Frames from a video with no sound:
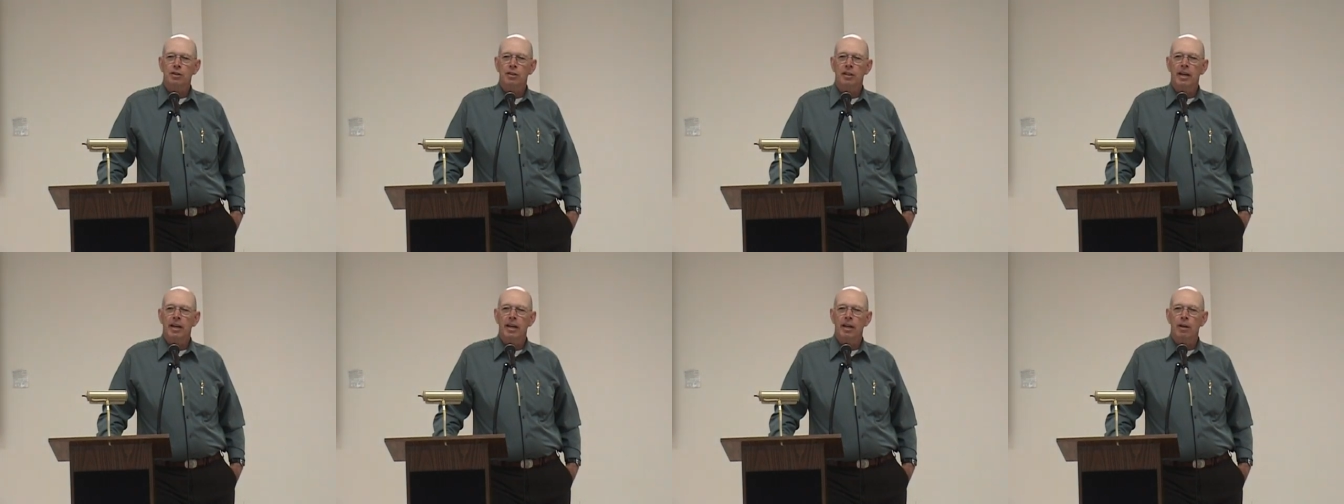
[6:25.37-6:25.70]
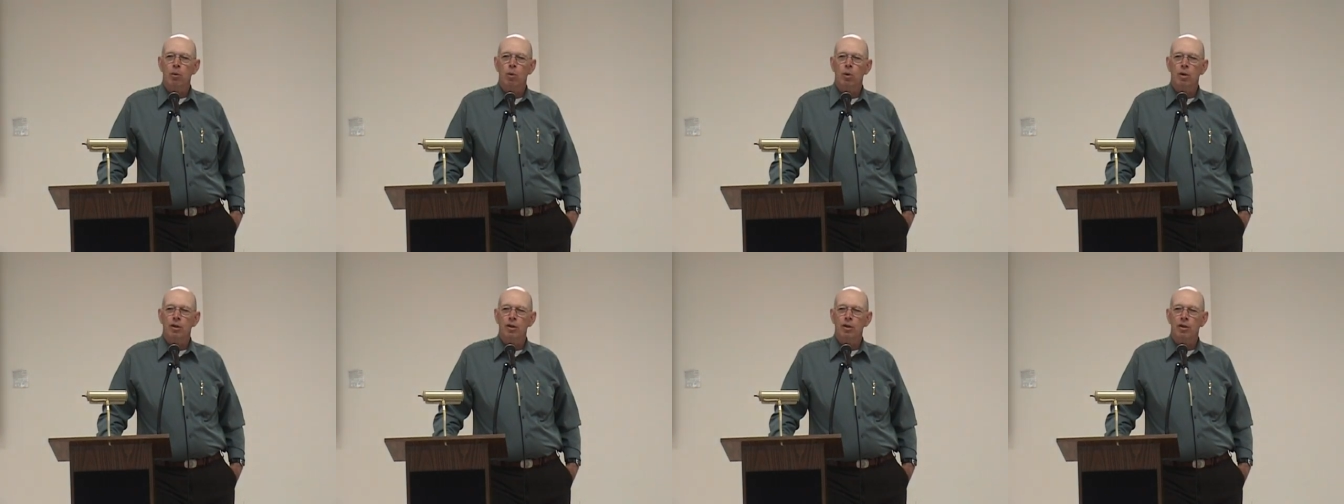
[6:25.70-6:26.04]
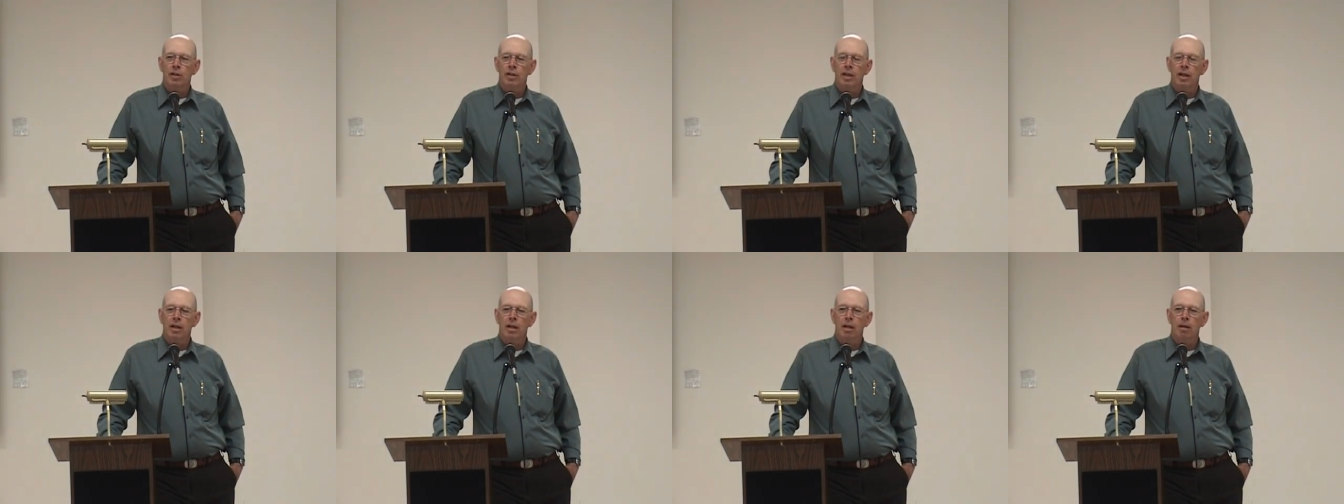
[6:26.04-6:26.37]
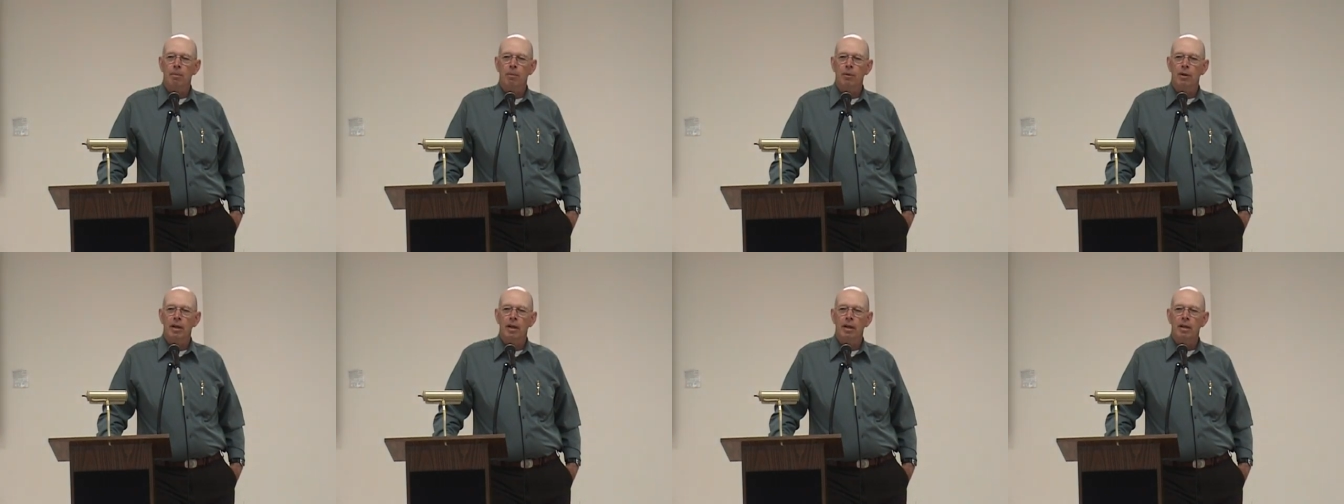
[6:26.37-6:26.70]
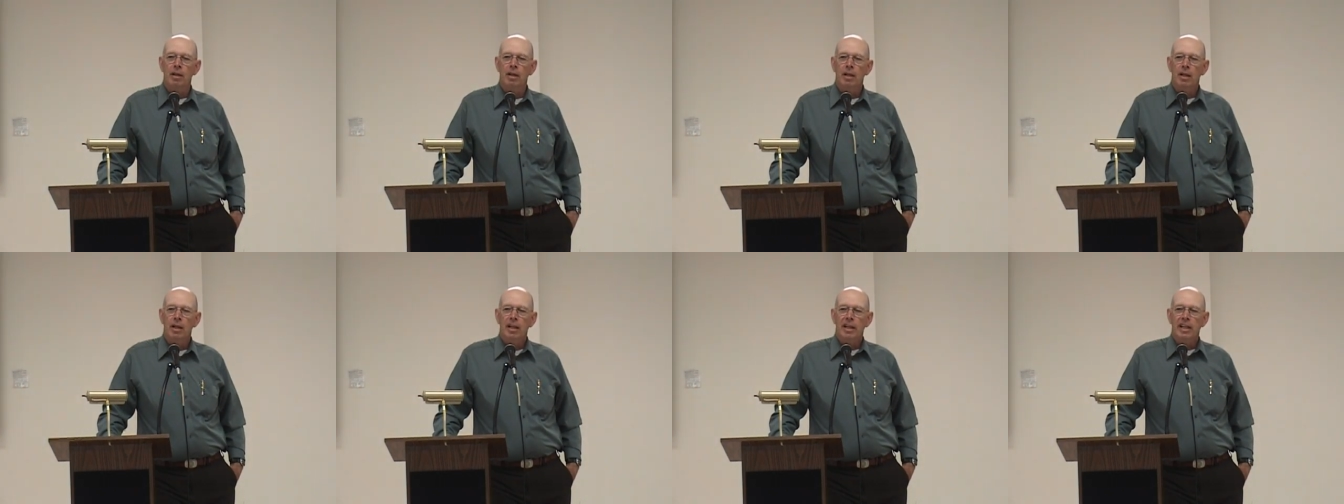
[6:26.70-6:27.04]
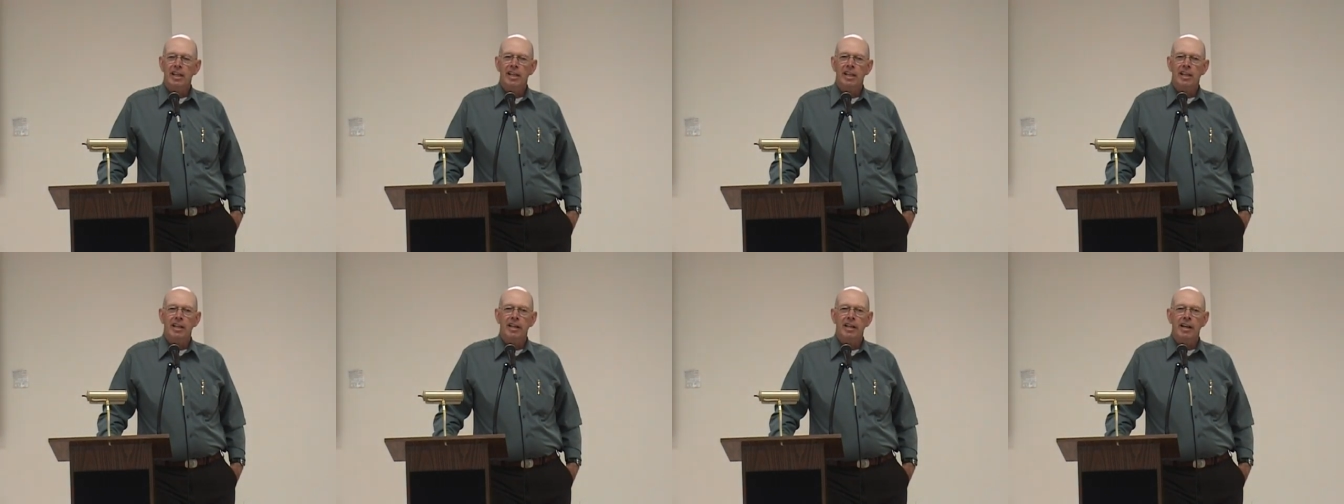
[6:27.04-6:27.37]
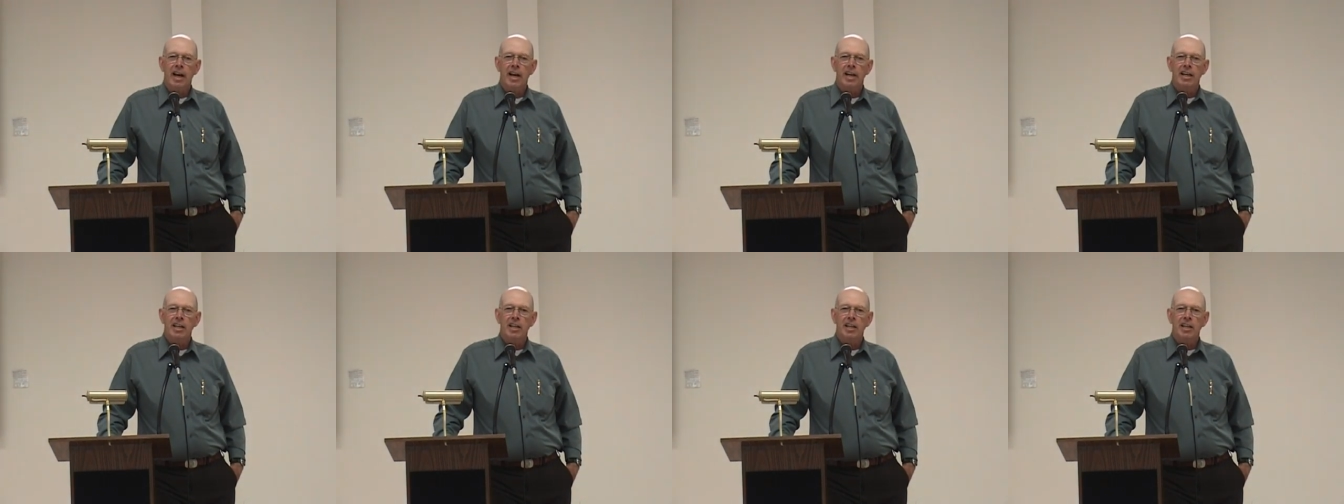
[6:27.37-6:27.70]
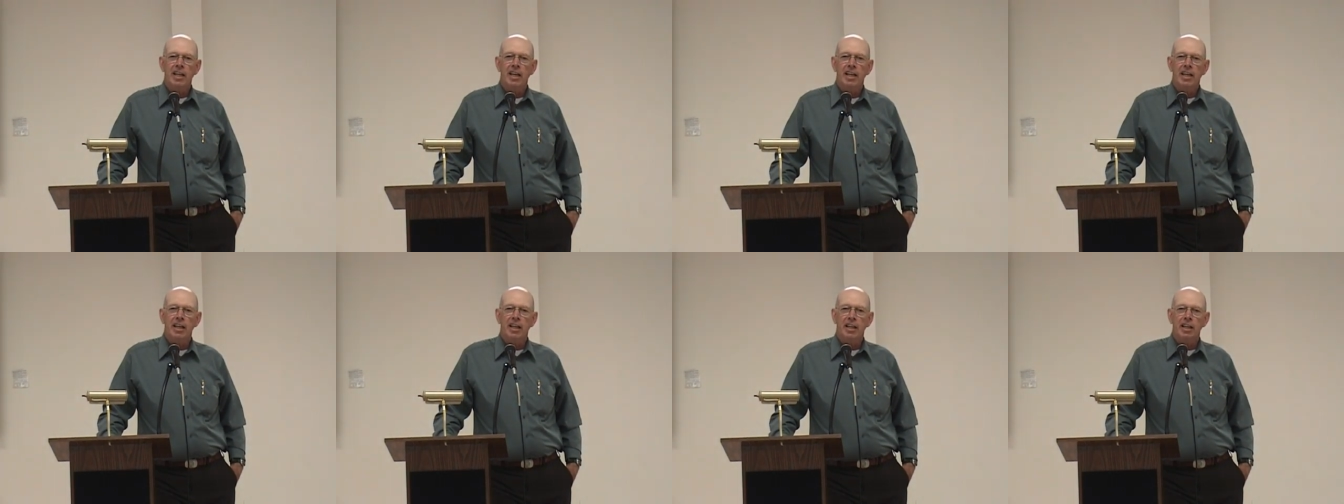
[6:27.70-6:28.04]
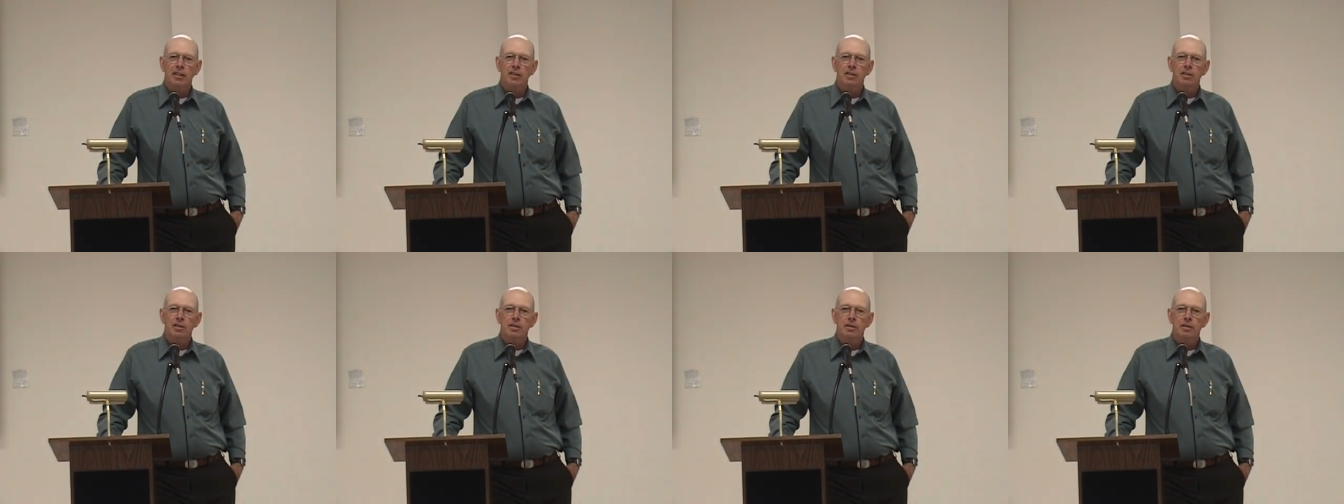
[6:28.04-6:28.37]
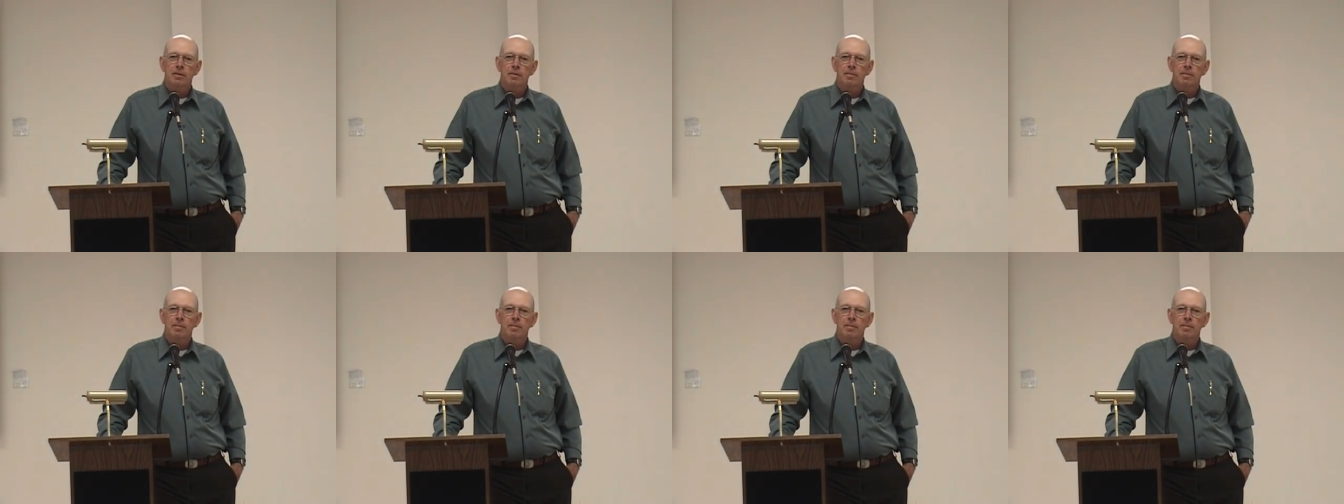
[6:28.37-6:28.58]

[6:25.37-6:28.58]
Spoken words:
today when you tell them that in 90 days,